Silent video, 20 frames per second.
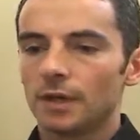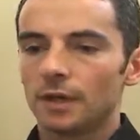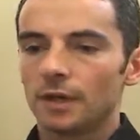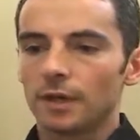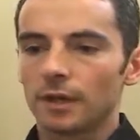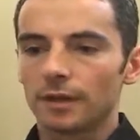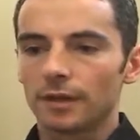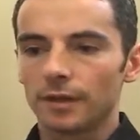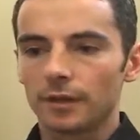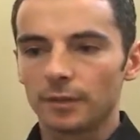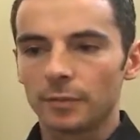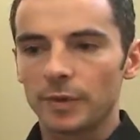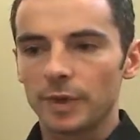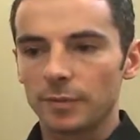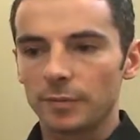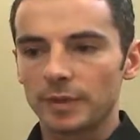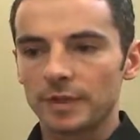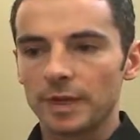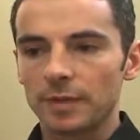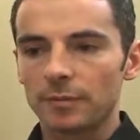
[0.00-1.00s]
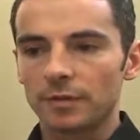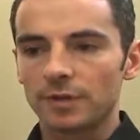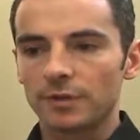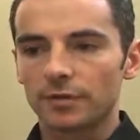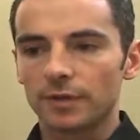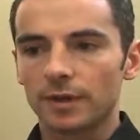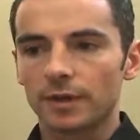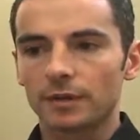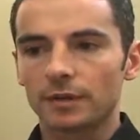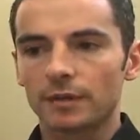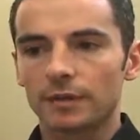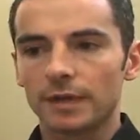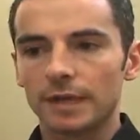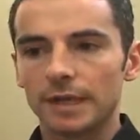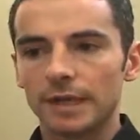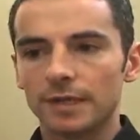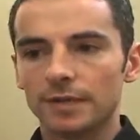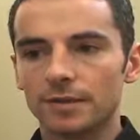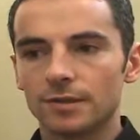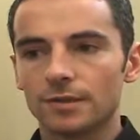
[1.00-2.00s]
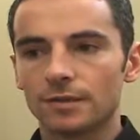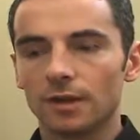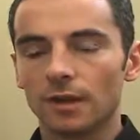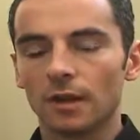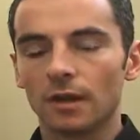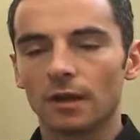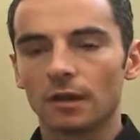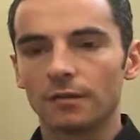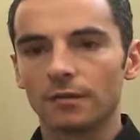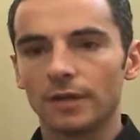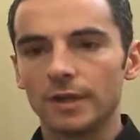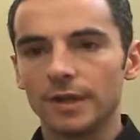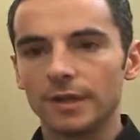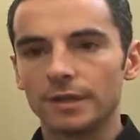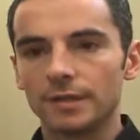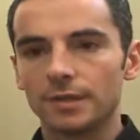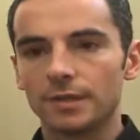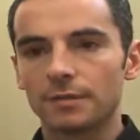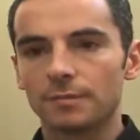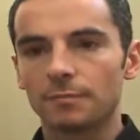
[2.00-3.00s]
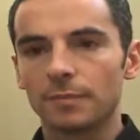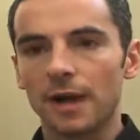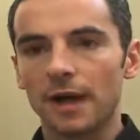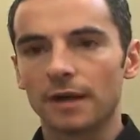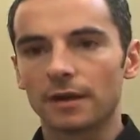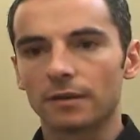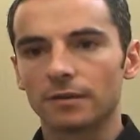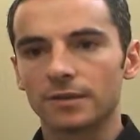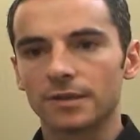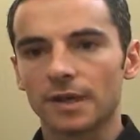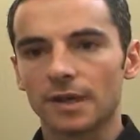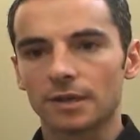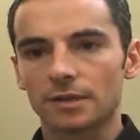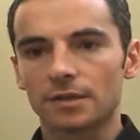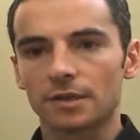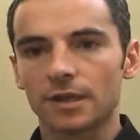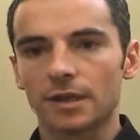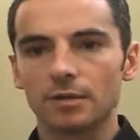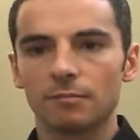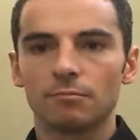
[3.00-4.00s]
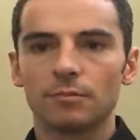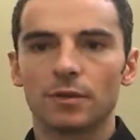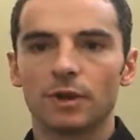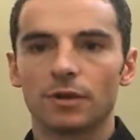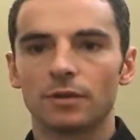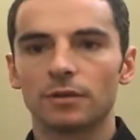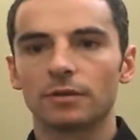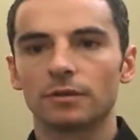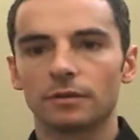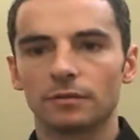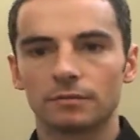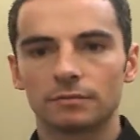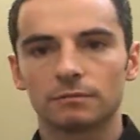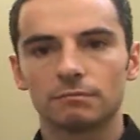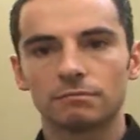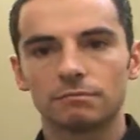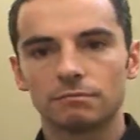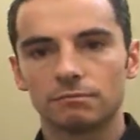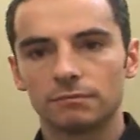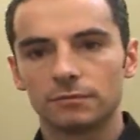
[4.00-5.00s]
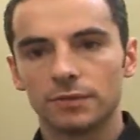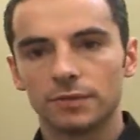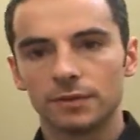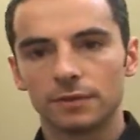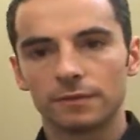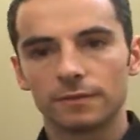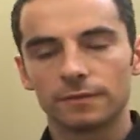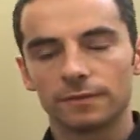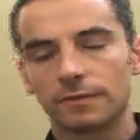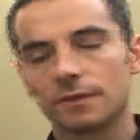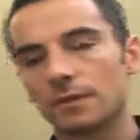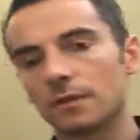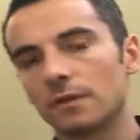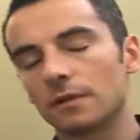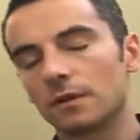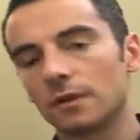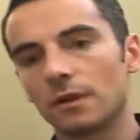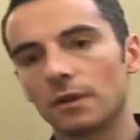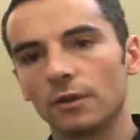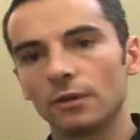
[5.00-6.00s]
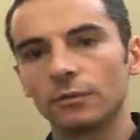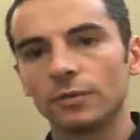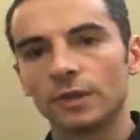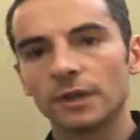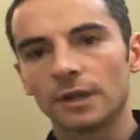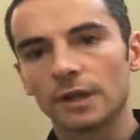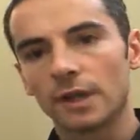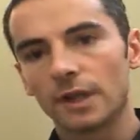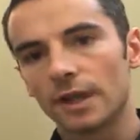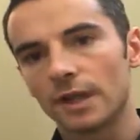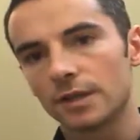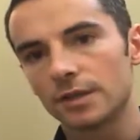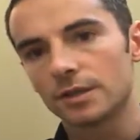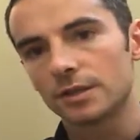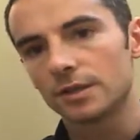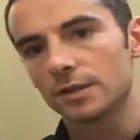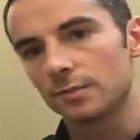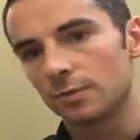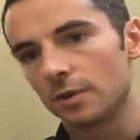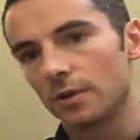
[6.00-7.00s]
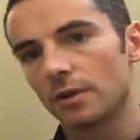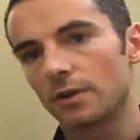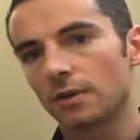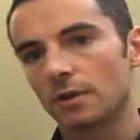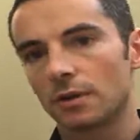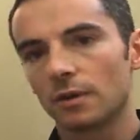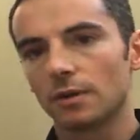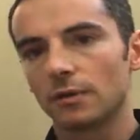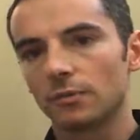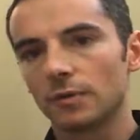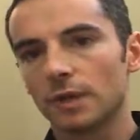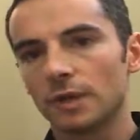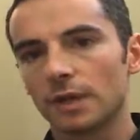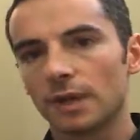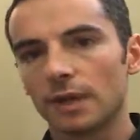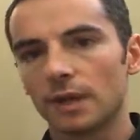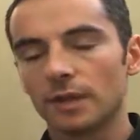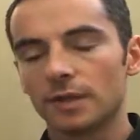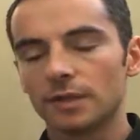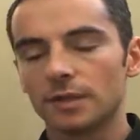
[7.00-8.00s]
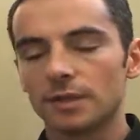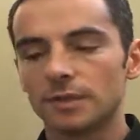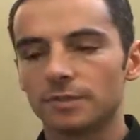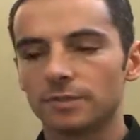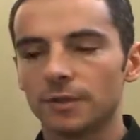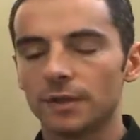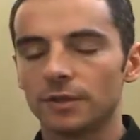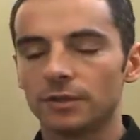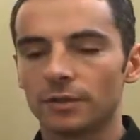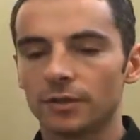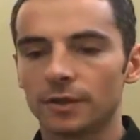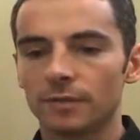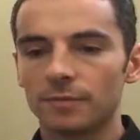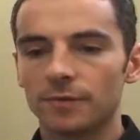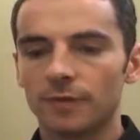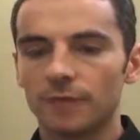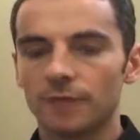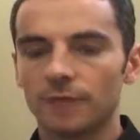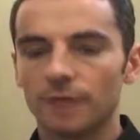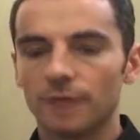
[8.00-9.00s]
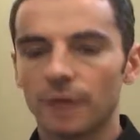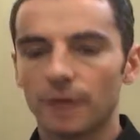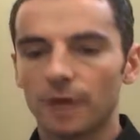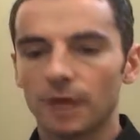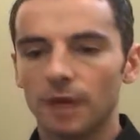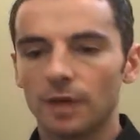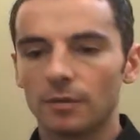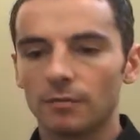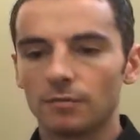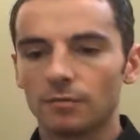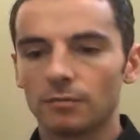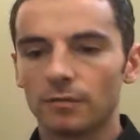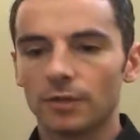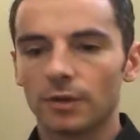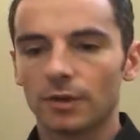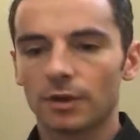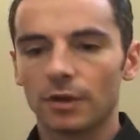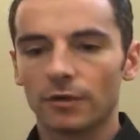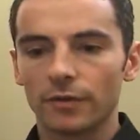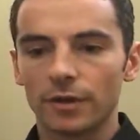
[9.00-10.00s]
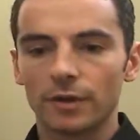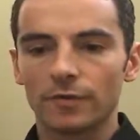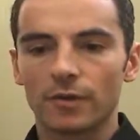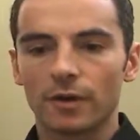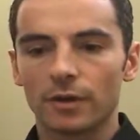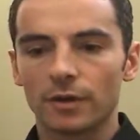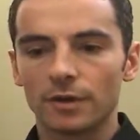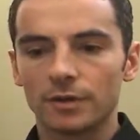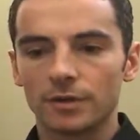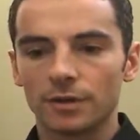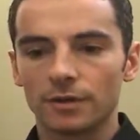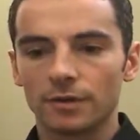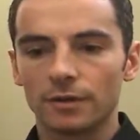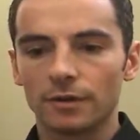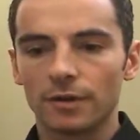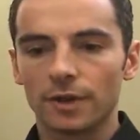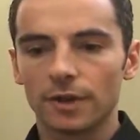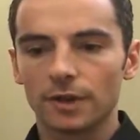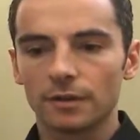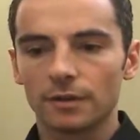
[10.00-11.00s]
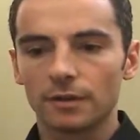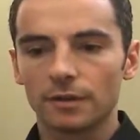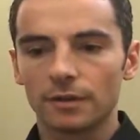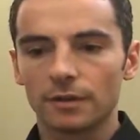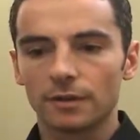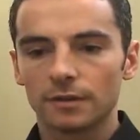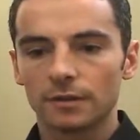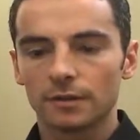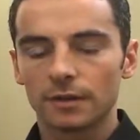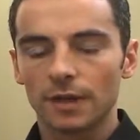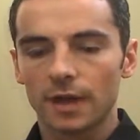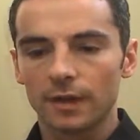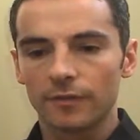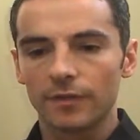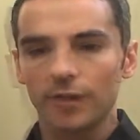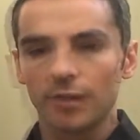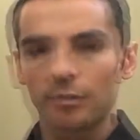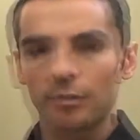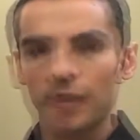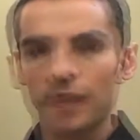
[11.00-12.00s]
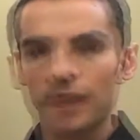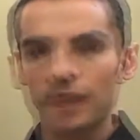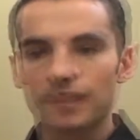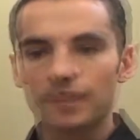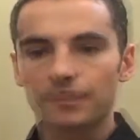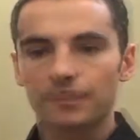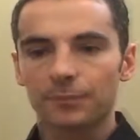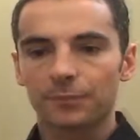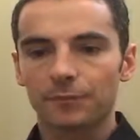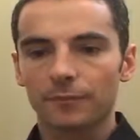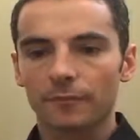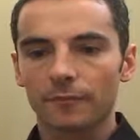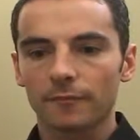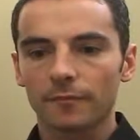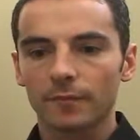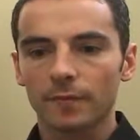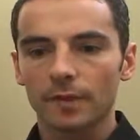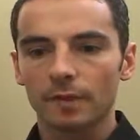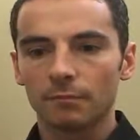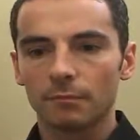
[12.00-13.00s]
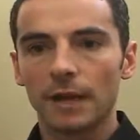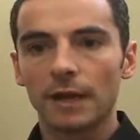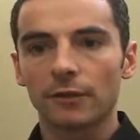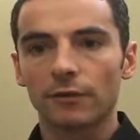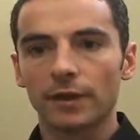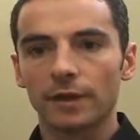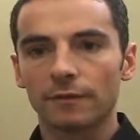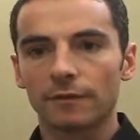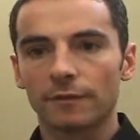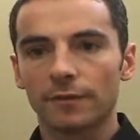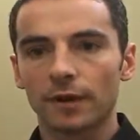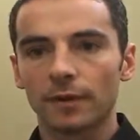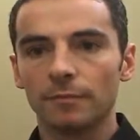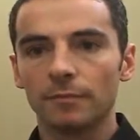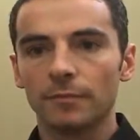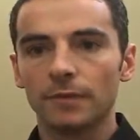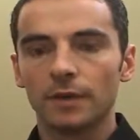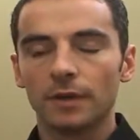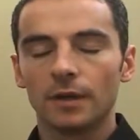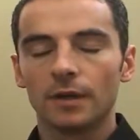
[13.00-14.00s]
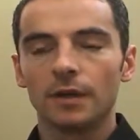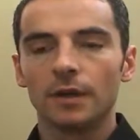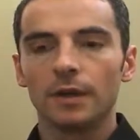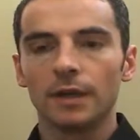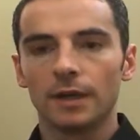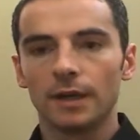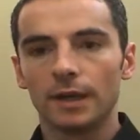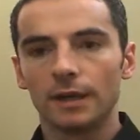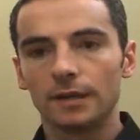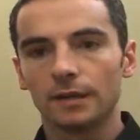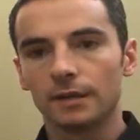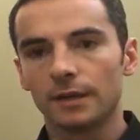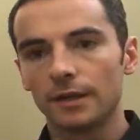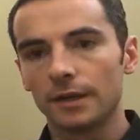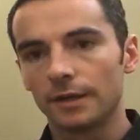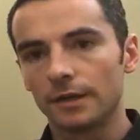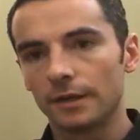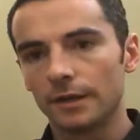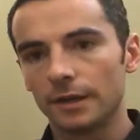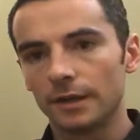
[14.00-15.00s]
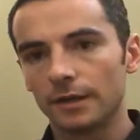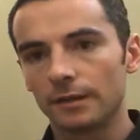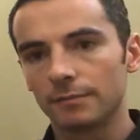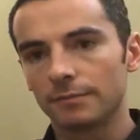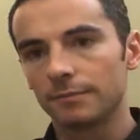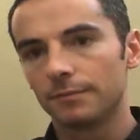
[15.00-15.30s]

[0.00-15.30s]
I think the paper demonstrated that a lot of these patterns actually mirror sort of colonial connections, broader colonial connections in terms of the country of origin that African players migrate from and the